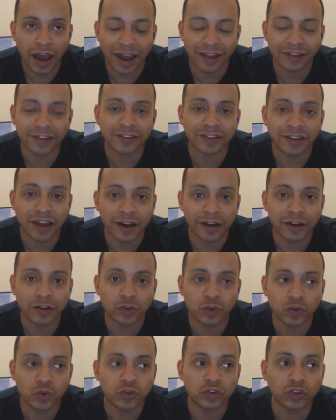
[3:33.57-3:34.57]
I
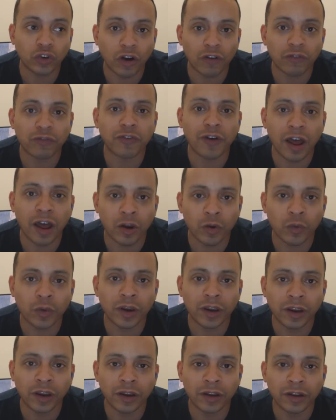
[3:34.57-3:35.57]
decided to start
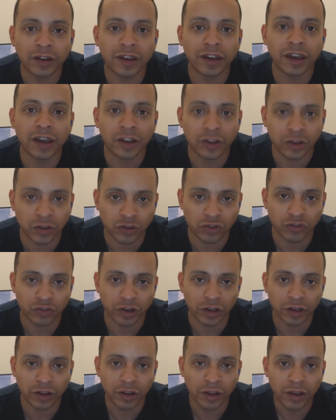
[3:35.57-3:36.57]
following the
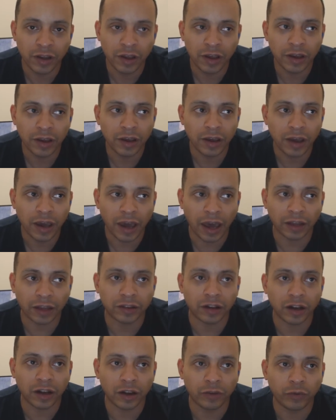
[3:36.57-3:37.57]
industry
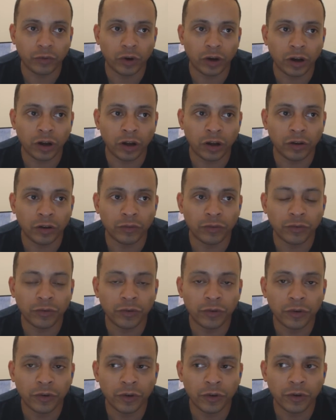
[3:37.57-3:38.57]
at the level of
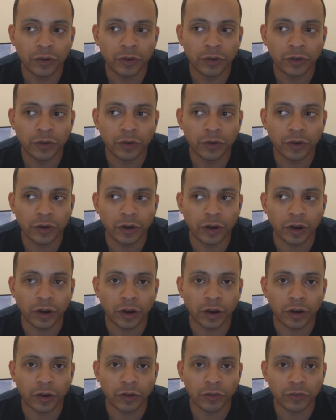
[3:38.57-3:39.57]

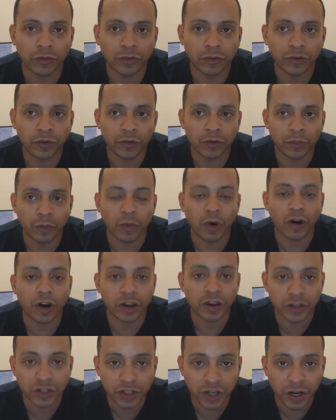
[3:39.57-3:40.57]
of
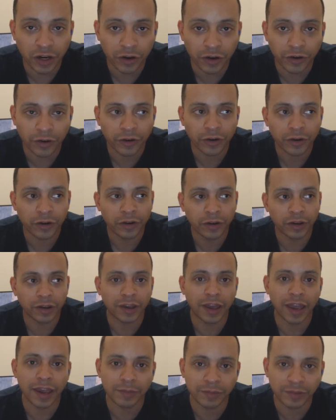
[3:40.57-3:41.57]
market share,
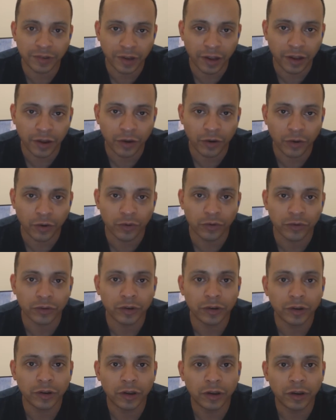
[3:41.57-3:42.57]
game
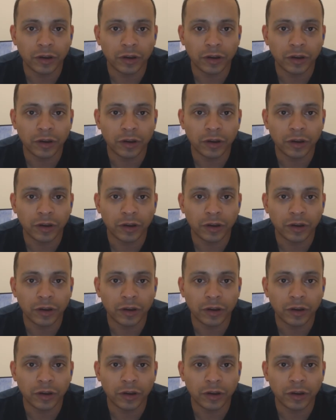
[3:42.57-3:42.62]
sales,